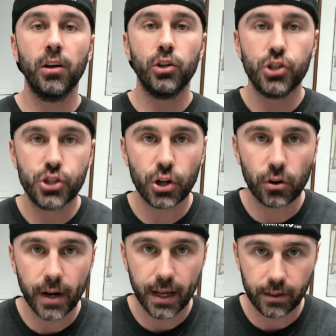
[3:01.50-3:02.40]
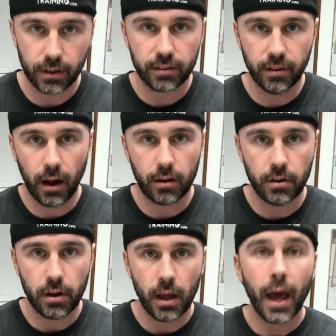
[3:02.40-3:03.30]
during the set
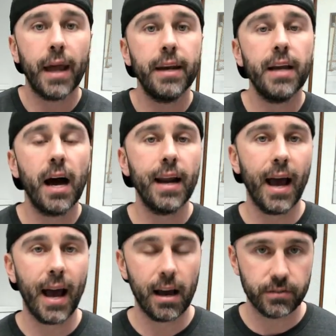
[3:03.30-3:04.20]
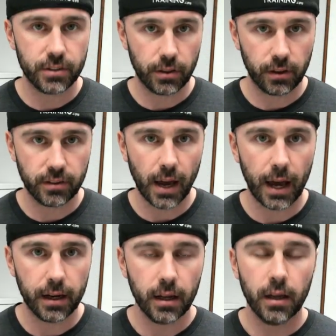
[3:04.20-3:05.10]
and not after the
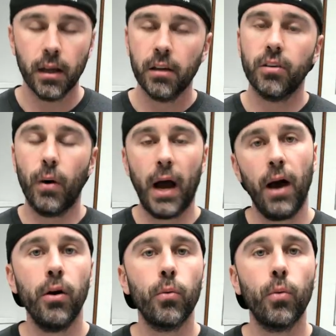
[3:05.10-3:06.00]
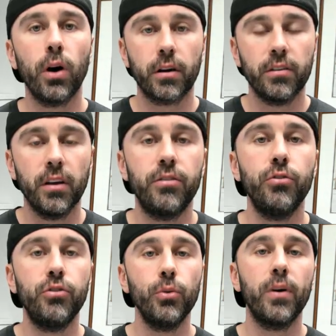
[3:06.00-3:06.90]
set. So how it works is you
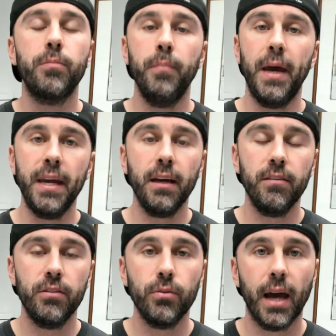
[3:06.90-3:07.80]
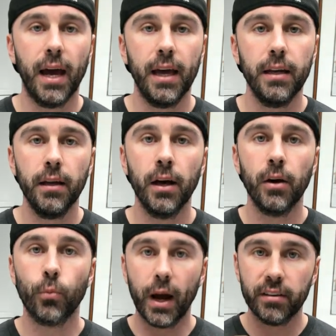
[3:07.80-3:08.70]
do as many as you can,
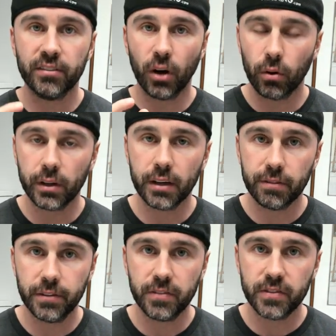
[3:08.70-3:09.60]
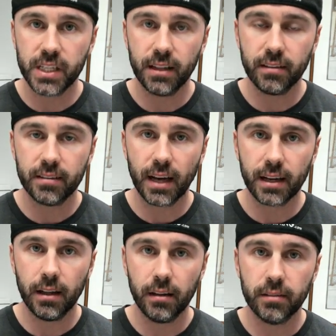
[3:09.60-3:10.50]
rest only 15
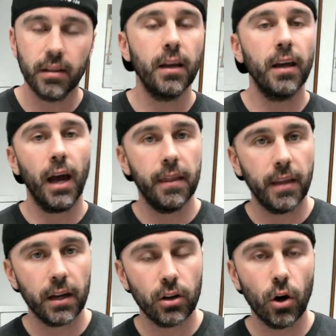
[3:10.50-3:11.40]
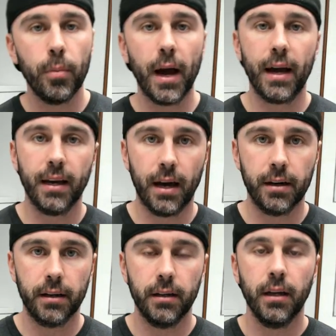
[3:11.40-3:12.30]
seconds, and then go back at
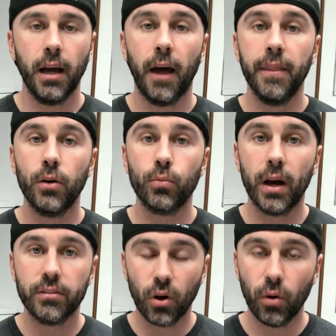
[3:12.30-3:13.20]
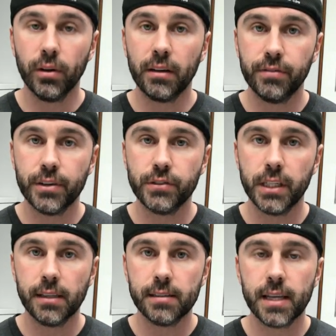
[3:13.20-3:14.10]
it. And then rest only
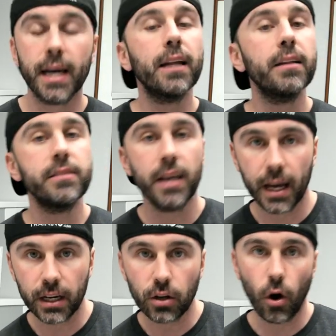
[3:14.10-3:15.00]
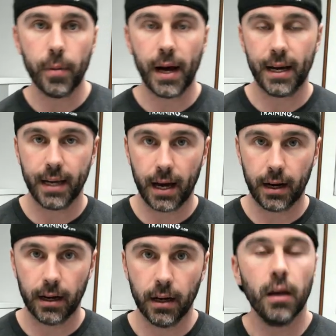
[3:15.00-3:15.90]
15 seconds and go back at
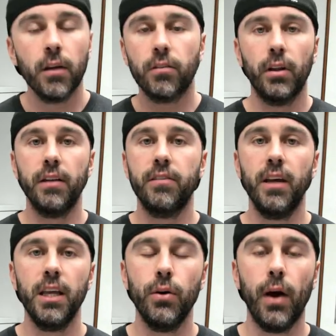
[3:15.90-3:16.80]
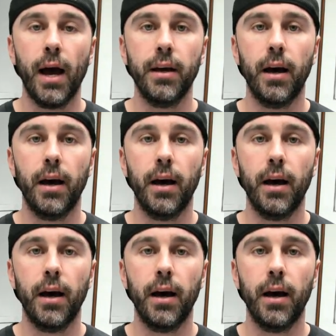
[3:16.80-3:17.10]
it. So let's say you had,